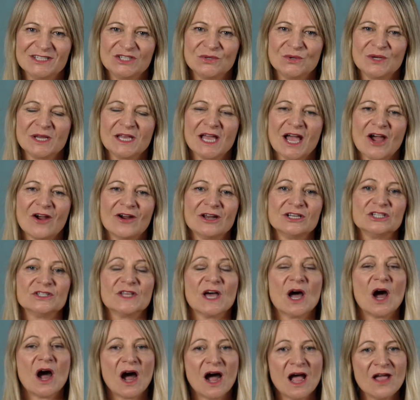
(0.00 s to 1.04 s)
to encourage the
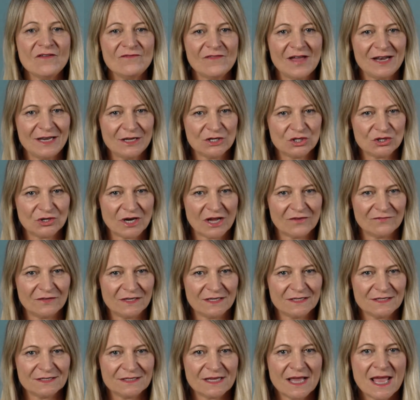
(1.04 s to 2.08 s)
high-value
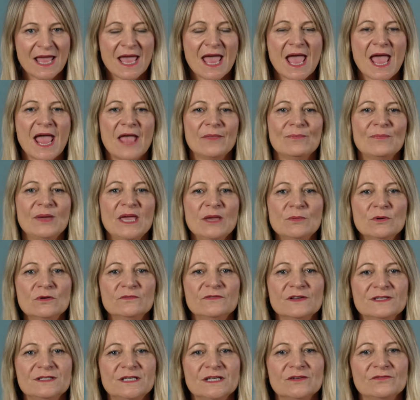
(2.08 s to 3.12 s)
travellers and people
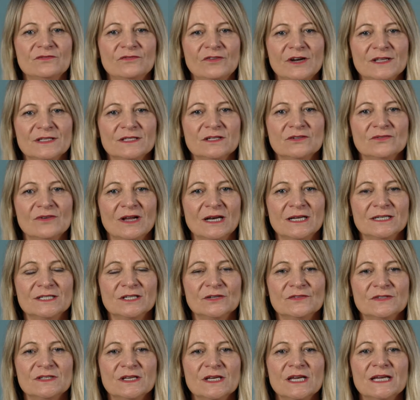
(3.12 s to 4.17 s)
visiting friends and
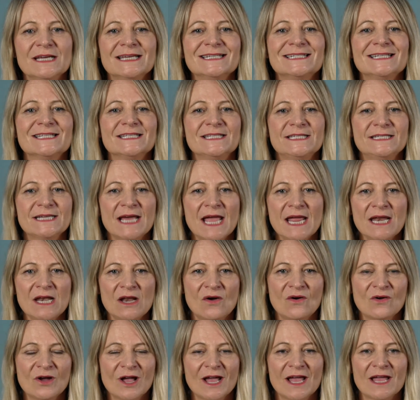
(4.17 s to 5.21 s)
relatives to stay
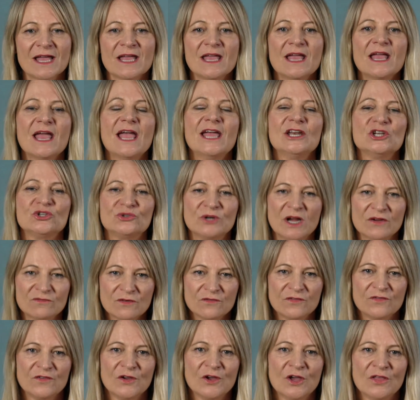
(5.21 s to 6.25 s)
longer and travel
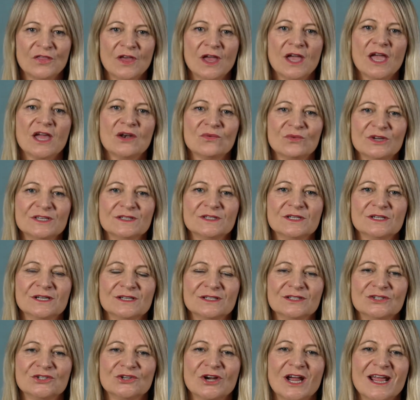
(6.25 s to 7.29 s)
further in Western
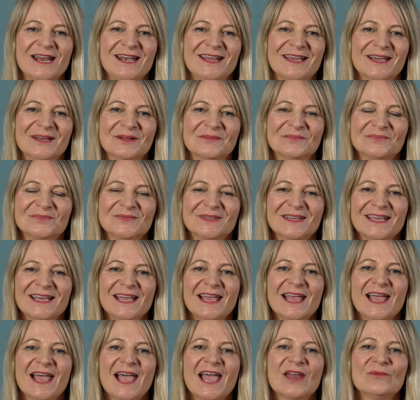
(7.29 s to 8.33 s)
Australia.
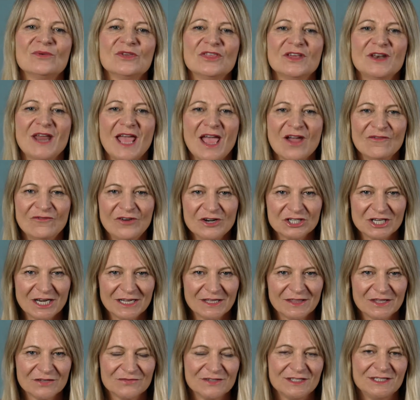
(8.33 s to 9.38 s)
And with an average
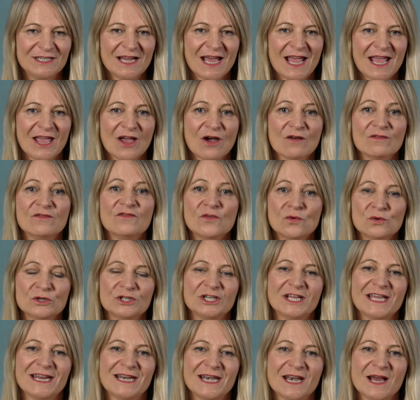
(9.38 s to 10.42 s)
length of stay of
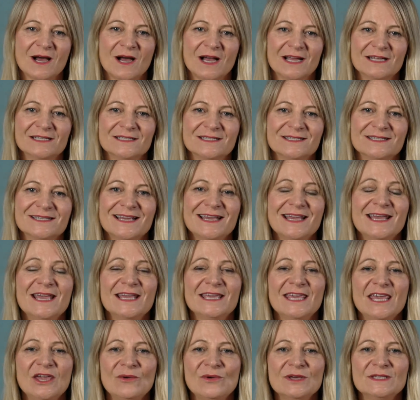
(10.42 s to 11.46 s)
14 nights,
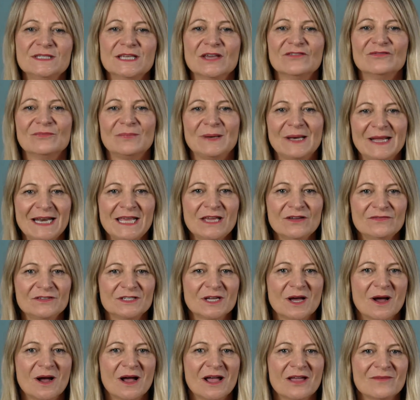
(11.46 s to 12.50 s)
Kiwis have plenty of
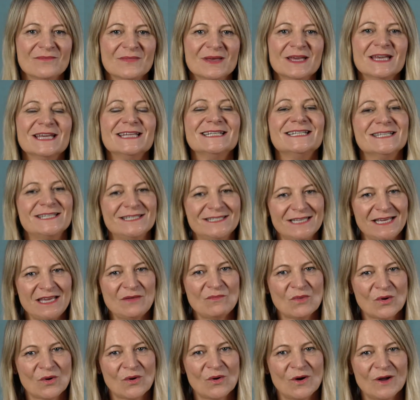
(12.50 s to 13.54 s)
time to see
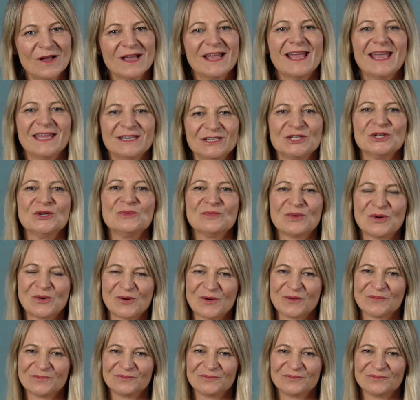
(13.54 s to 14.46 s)
more and do more.